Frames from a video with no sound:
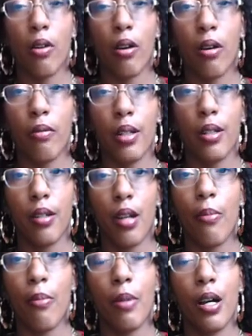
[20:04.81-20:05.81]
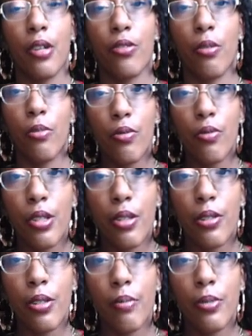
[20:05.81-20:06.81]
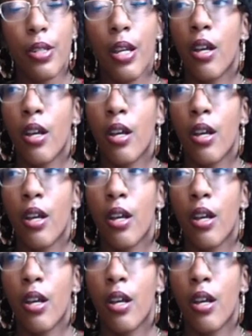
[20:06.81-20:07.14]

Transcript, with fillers: already compromised immune systems.